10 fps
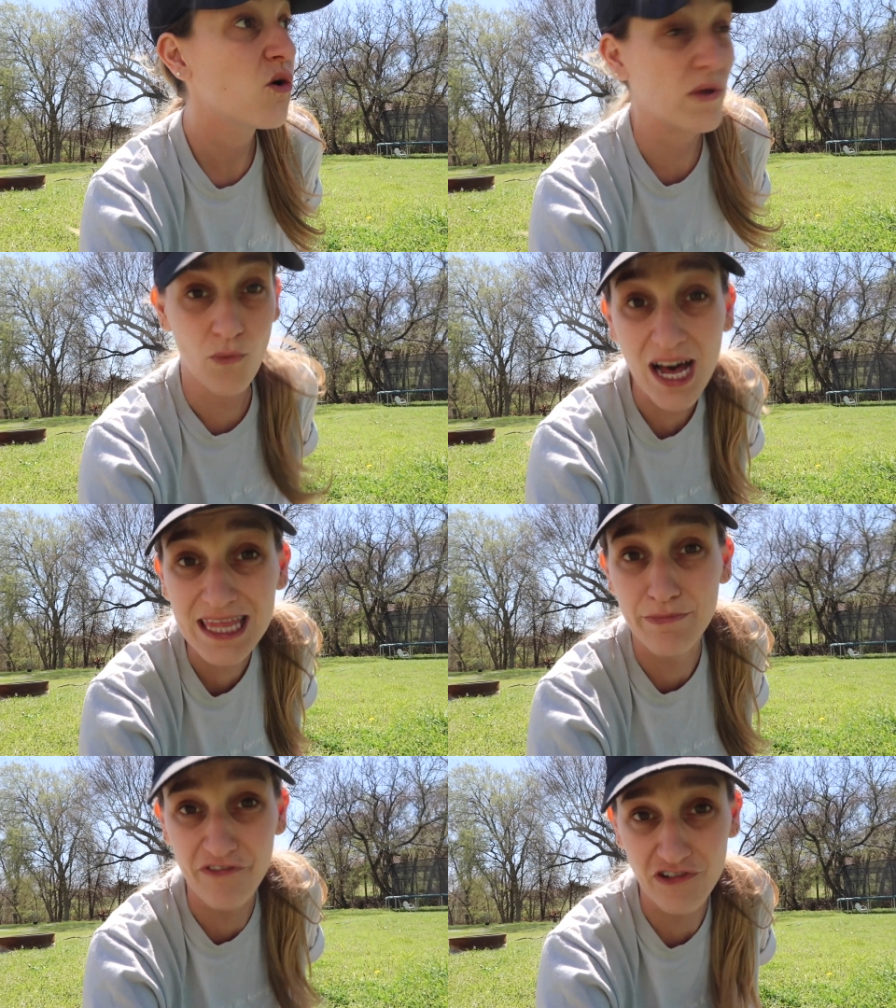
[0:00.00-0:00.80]
We
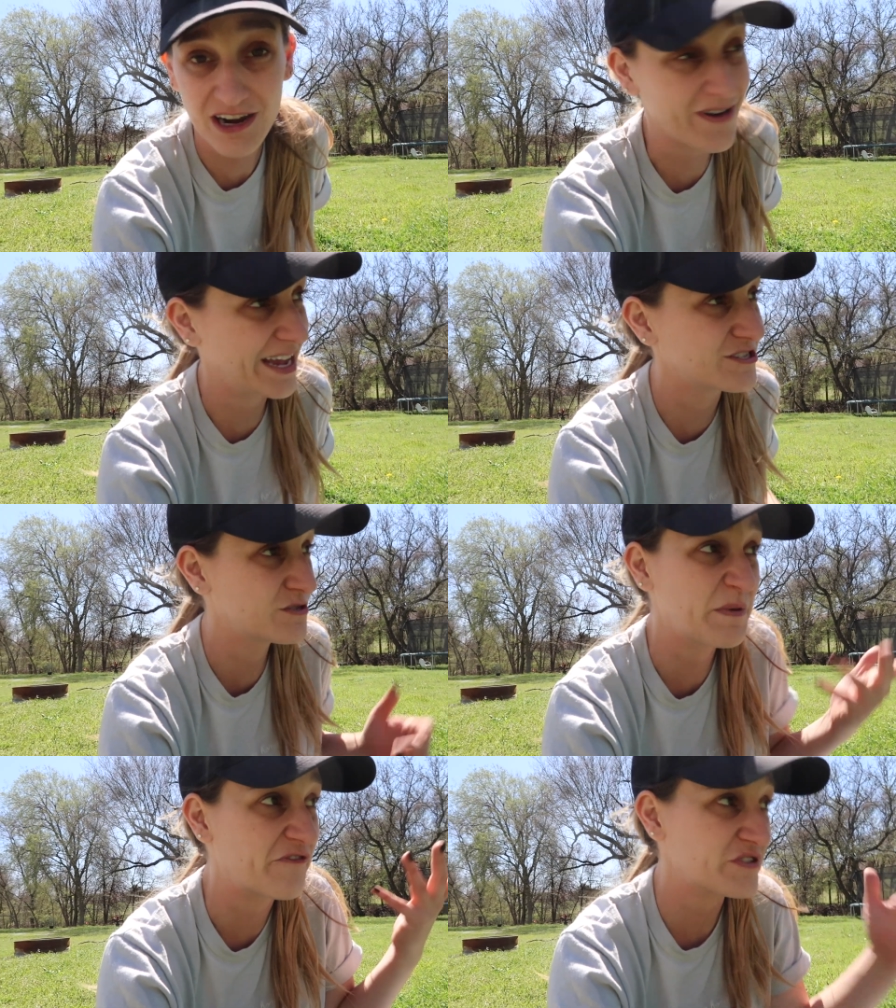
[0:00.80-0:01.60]
want them to free
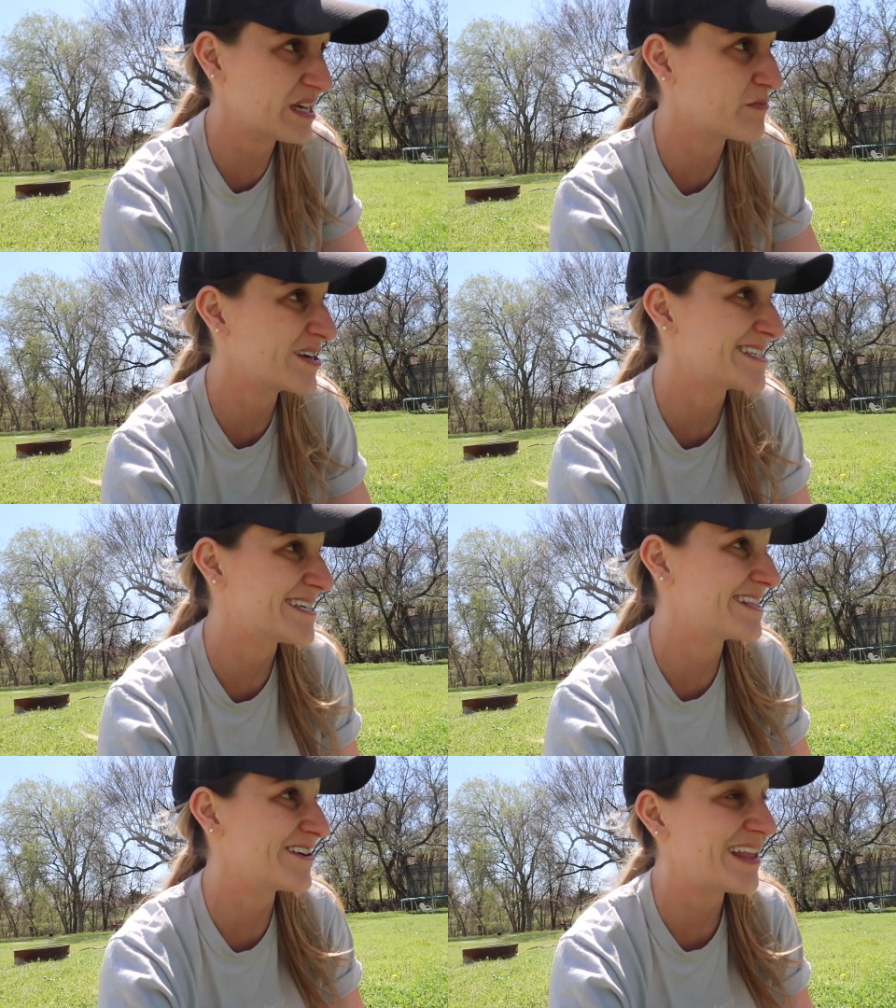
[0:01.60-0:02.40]
range, but for some
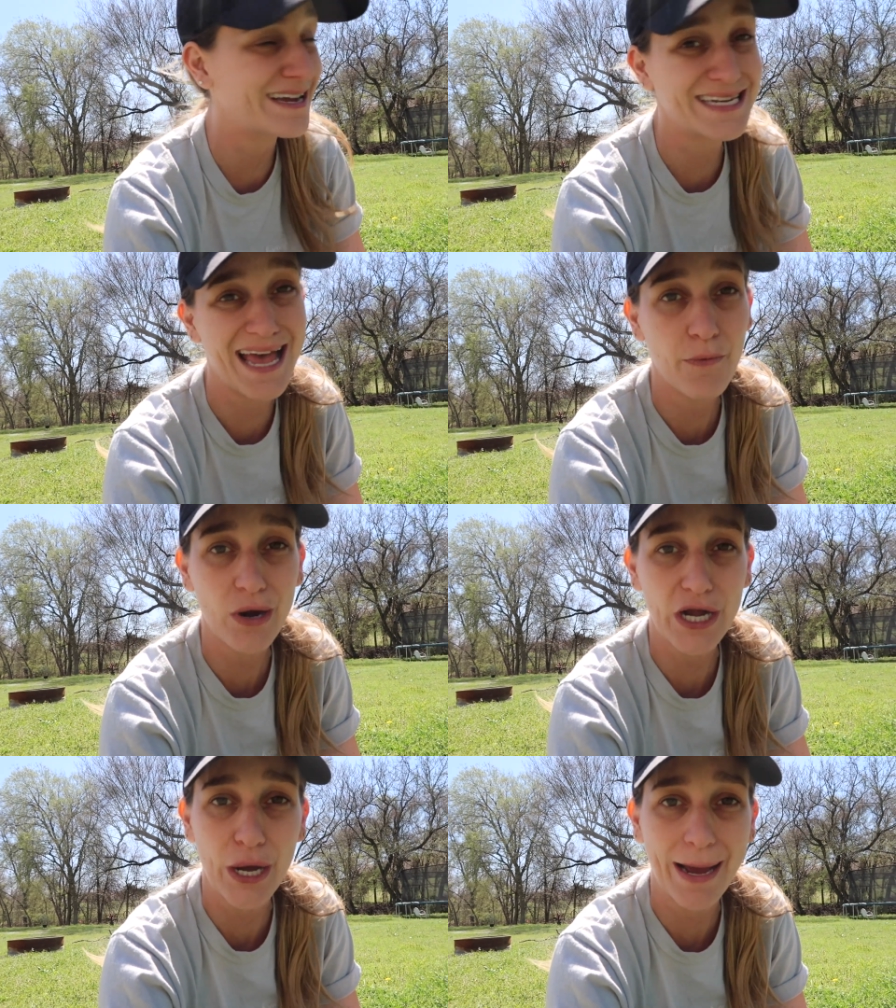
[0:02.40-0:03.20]
reason they're like, nah,
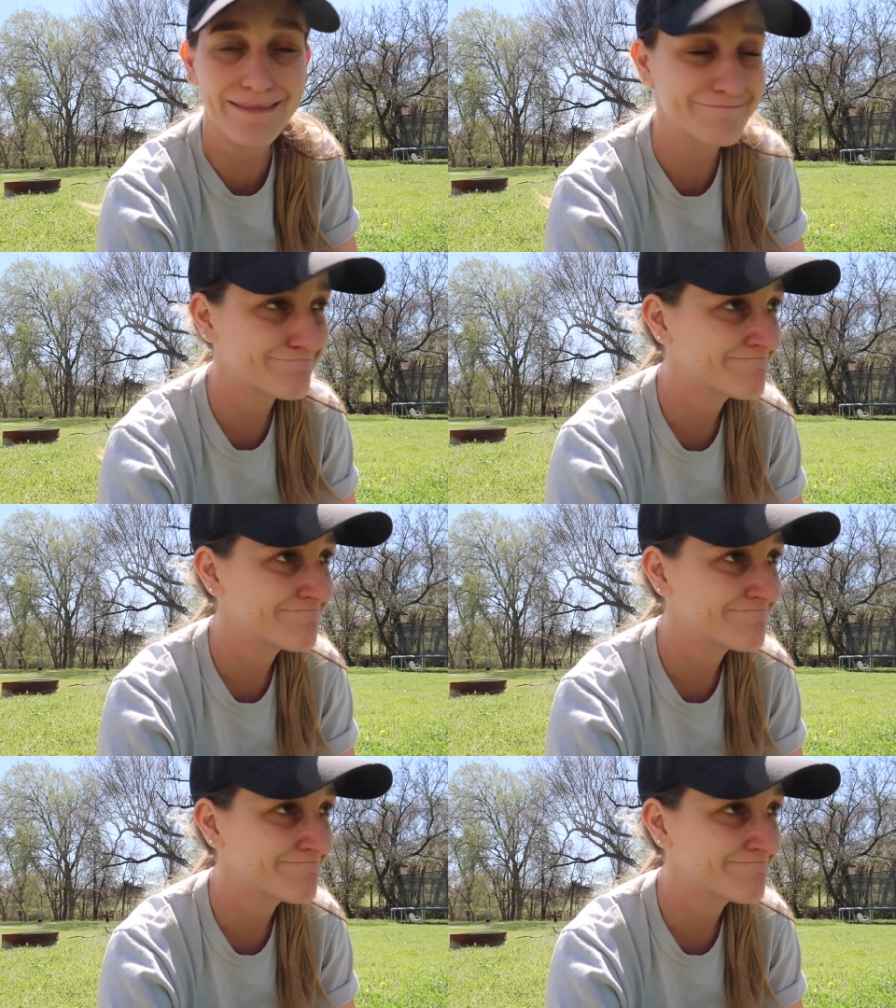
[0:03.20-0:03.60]
we're good.